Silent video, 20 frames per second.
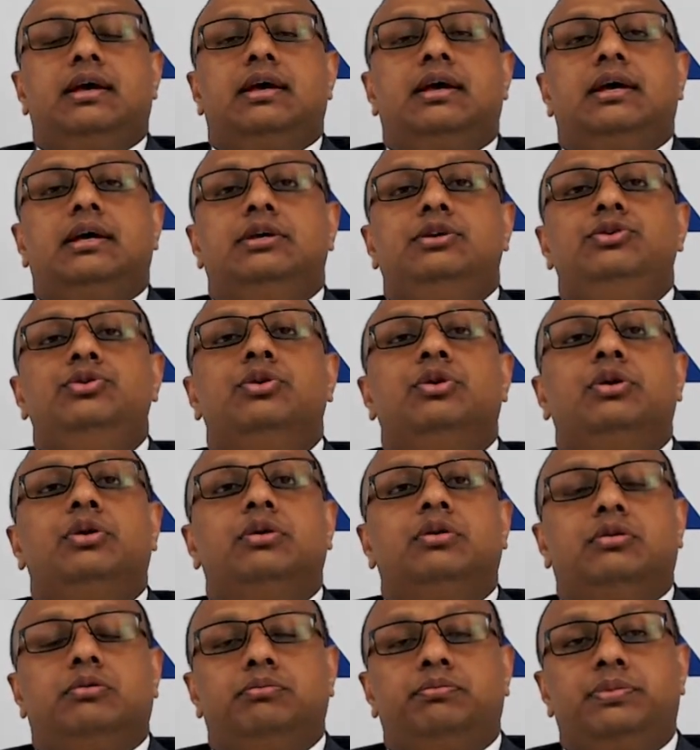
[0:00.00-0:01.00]

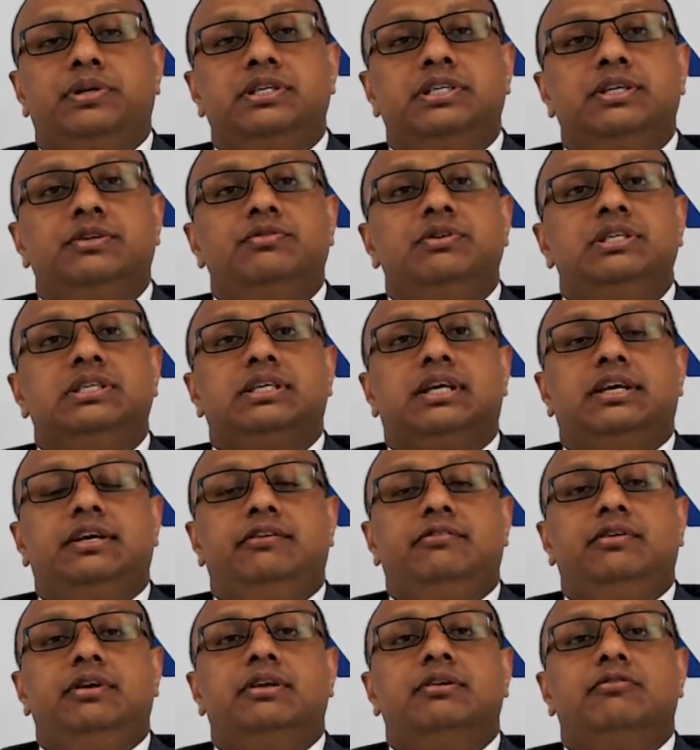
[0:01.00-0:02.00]
your bridging visa
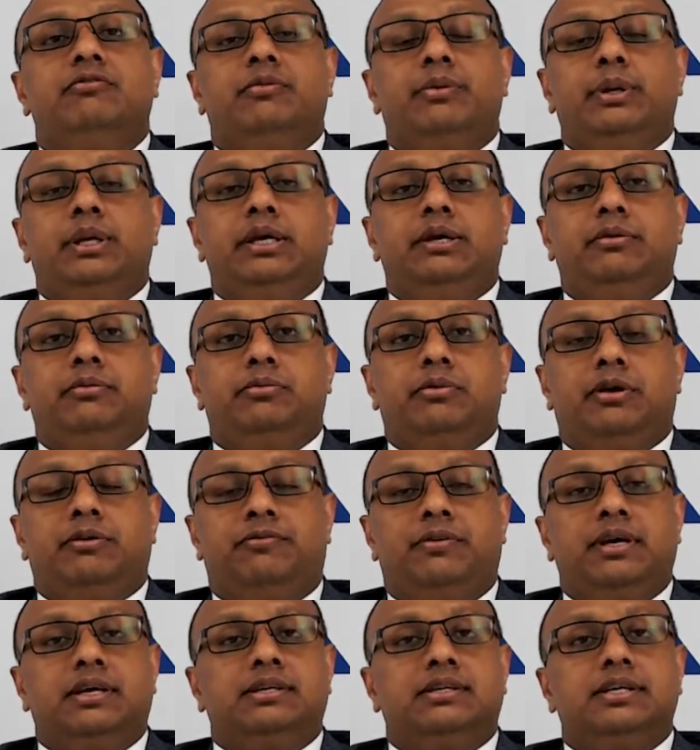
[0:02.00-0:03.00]
will be
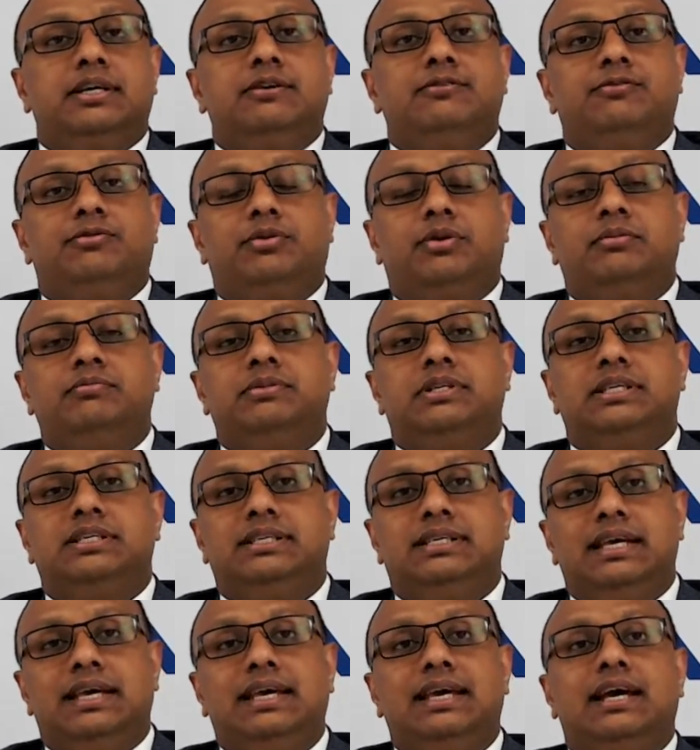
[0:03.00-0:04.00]
affected from the
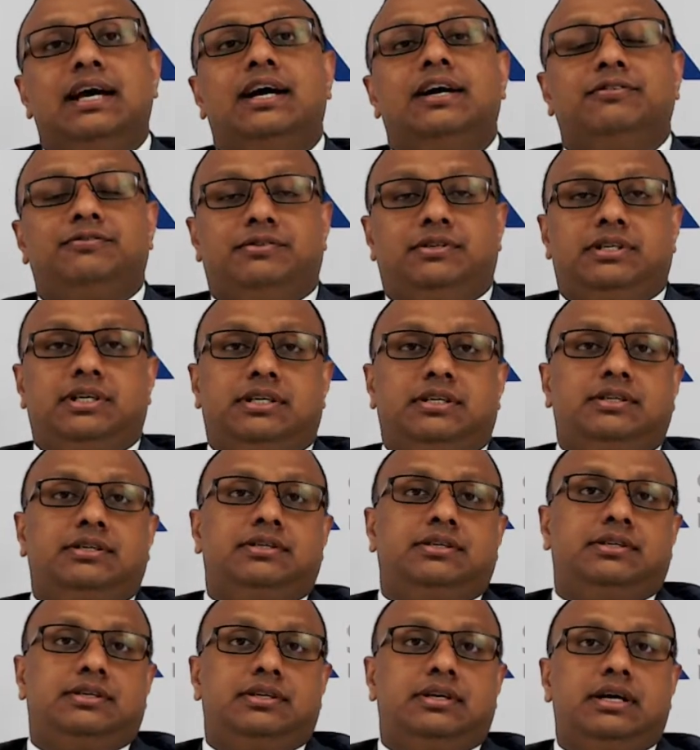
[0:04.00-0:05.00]
day after.
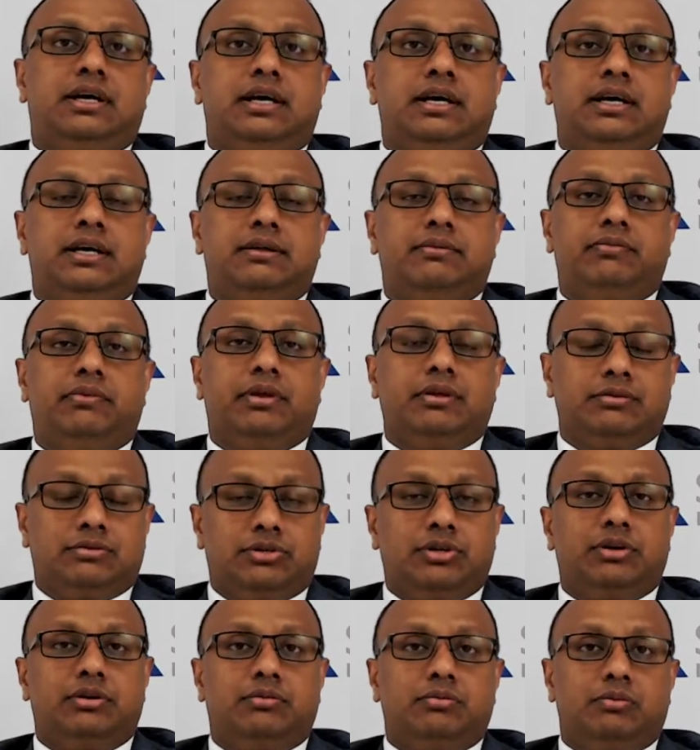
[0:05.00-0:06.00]

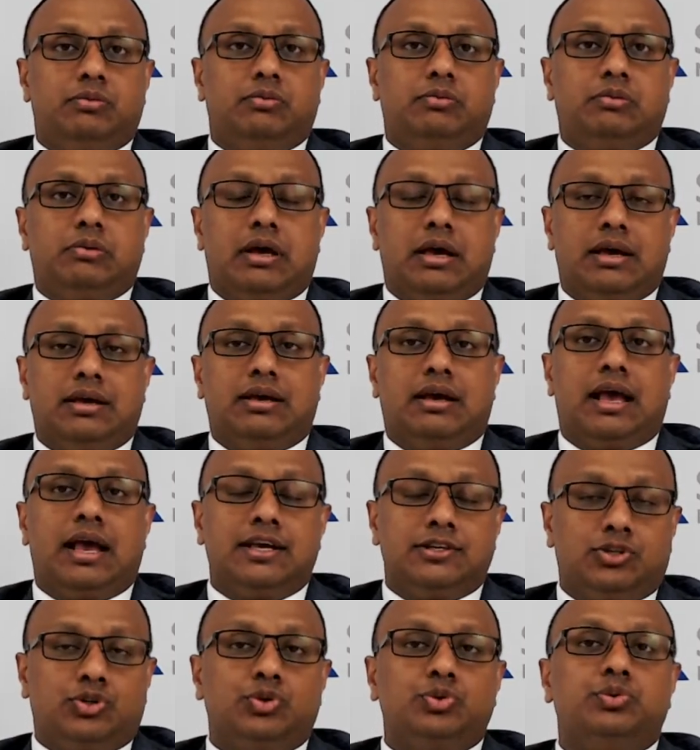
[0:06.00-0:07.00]
So
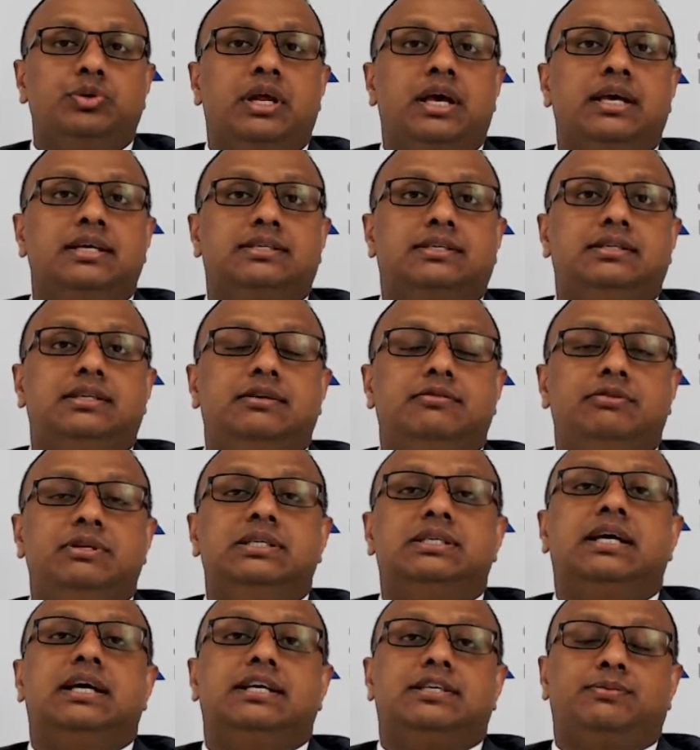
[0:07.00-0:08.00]
as soon as the
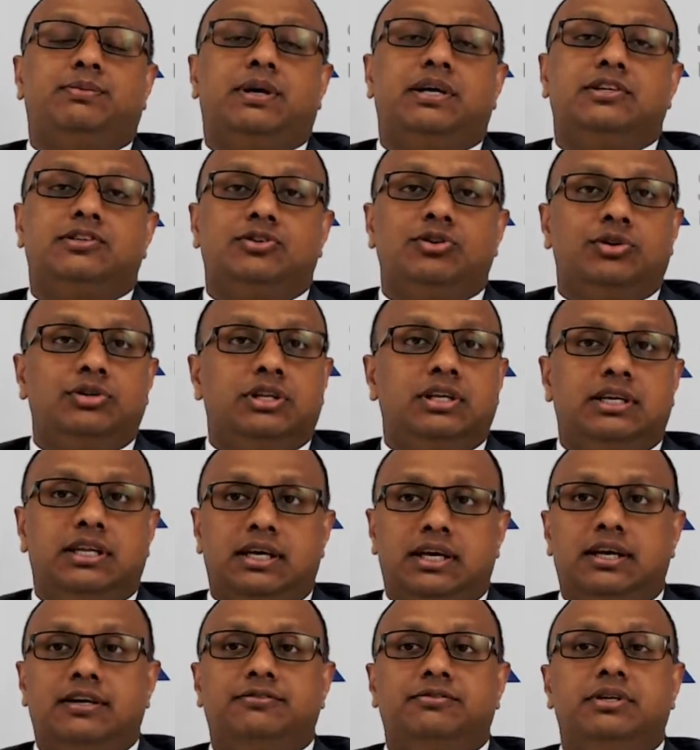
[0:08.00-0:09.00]
visa expires, not the day
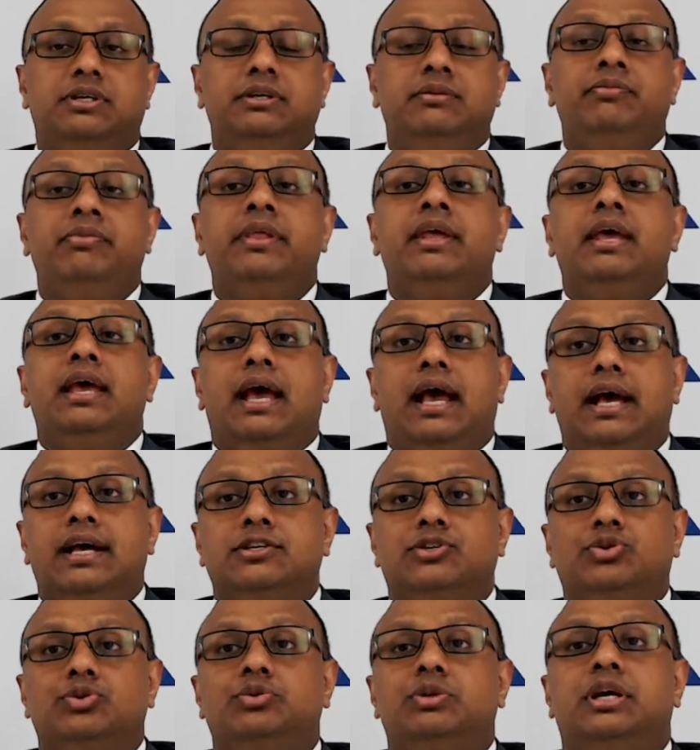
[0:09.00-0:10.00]
after, as
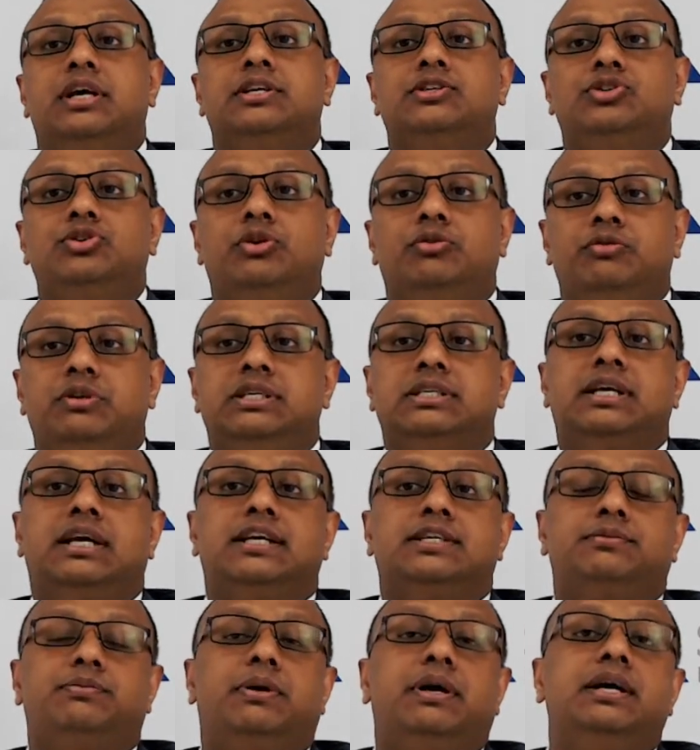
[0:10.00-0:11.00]
soon as your visa
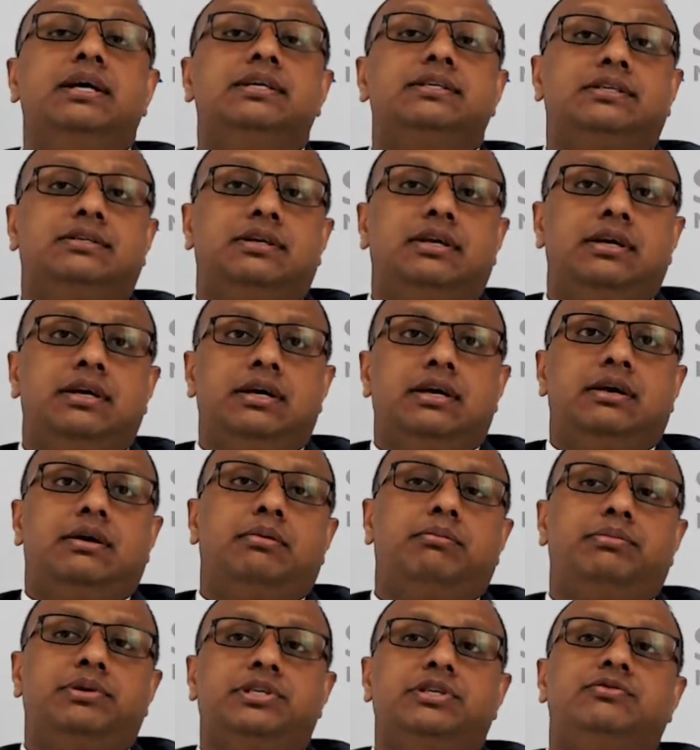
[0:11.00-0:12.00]
expires,
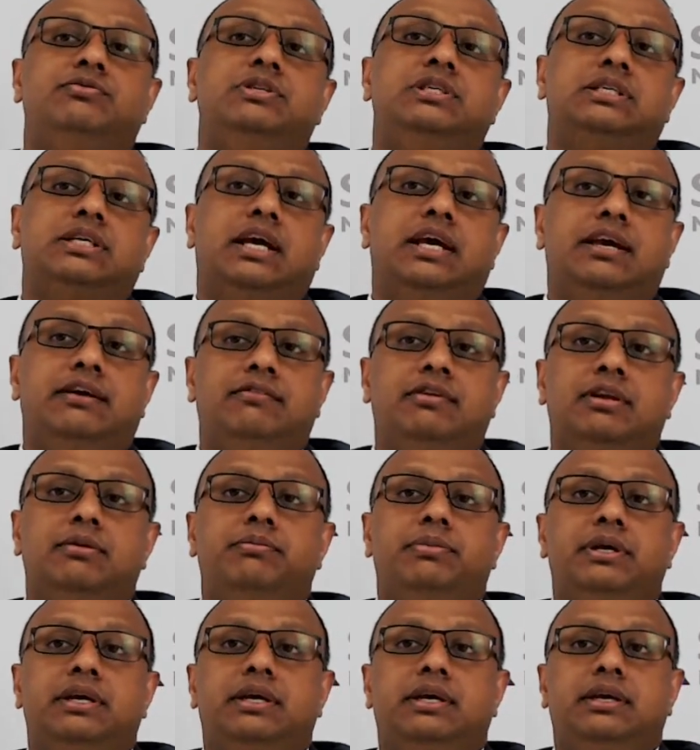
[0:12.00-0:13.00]
bridging visa A will
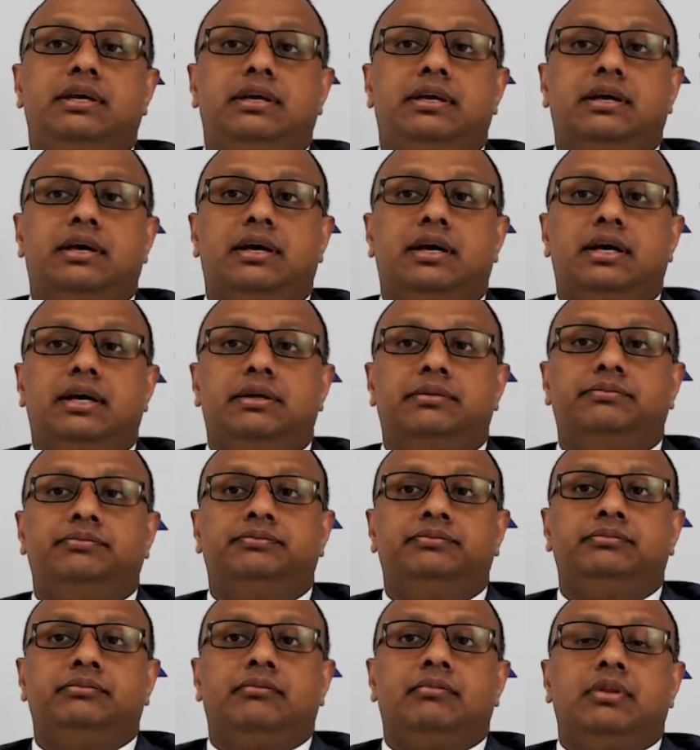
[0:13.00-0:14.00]
be
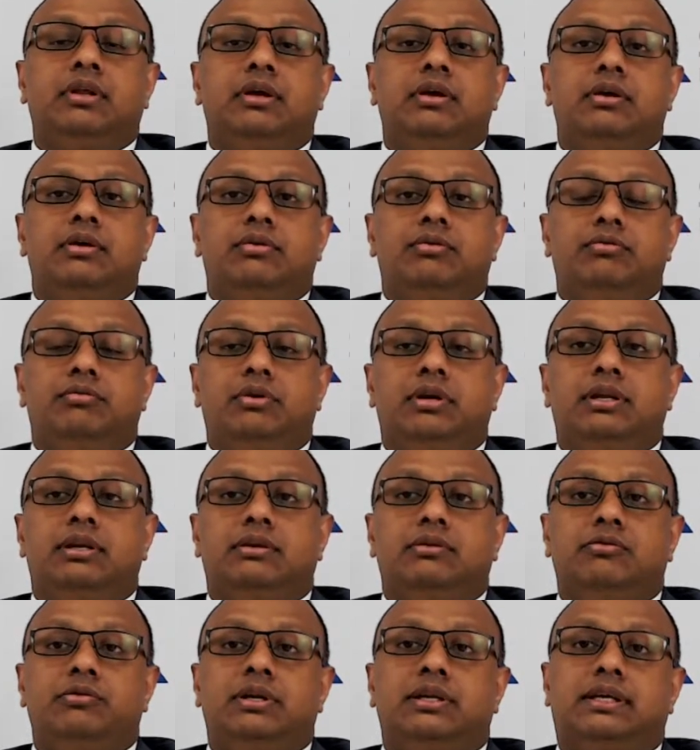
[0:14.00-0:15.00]

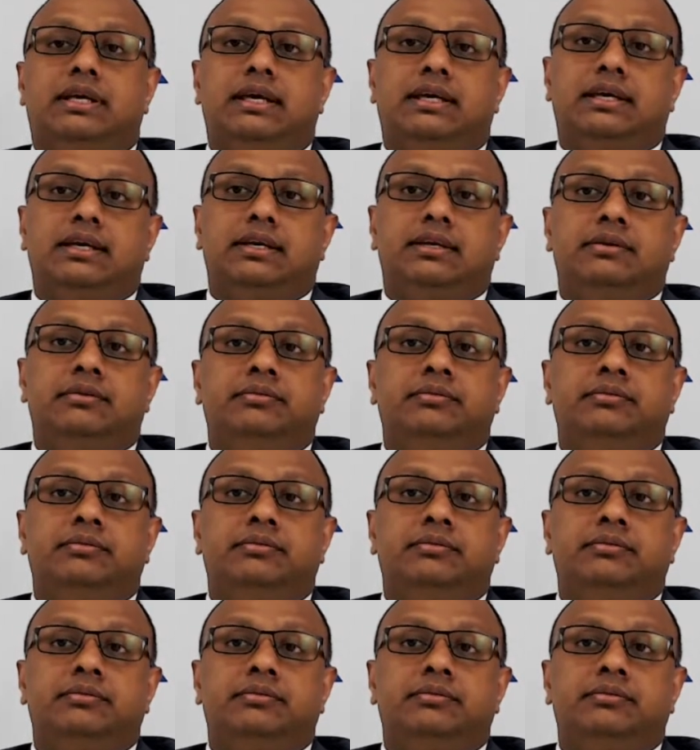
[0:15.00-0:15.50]
will kick in.